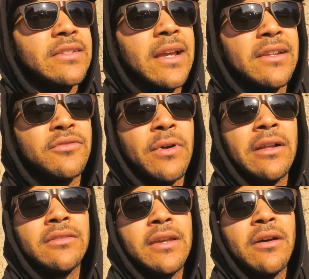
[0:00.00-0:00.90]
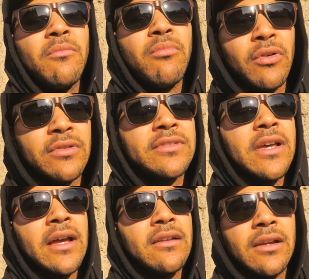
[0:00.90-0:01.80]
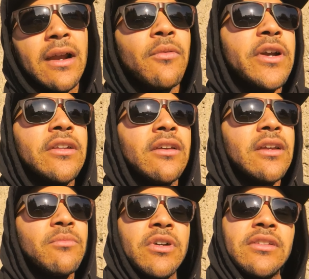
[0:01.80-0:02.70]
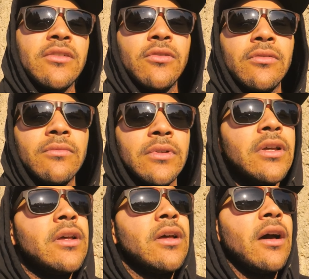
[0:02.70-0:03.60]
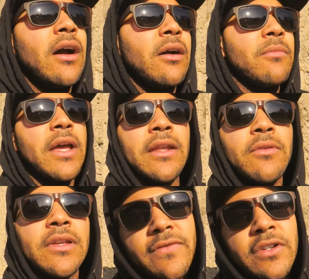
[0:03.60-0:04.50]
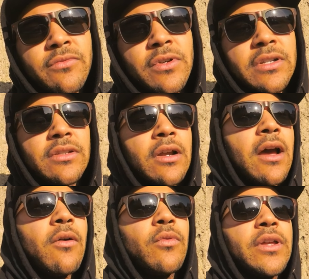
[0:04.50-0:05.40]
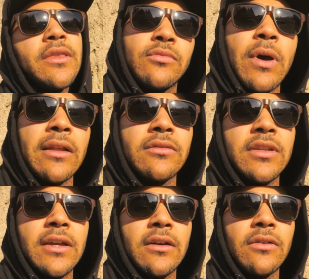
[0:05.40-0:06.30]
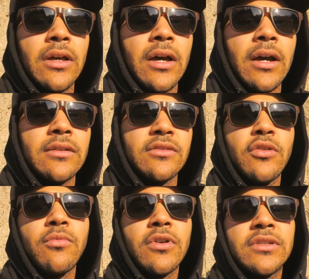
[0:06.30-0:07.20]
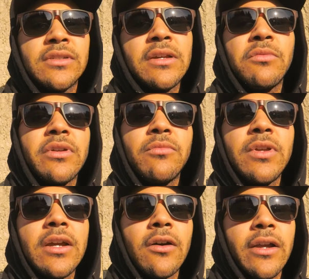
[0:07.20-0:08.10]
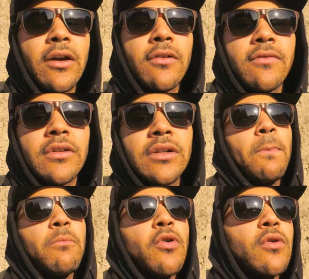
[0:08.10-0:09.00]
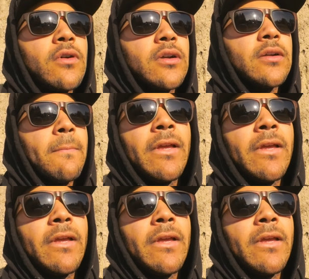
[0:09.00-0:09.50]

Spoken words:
got a swallowtail on both sides. Kind of weird looking, but it's cool. Anyways, first we're going to start out with swallowtail snowboards. Then we'll be going over more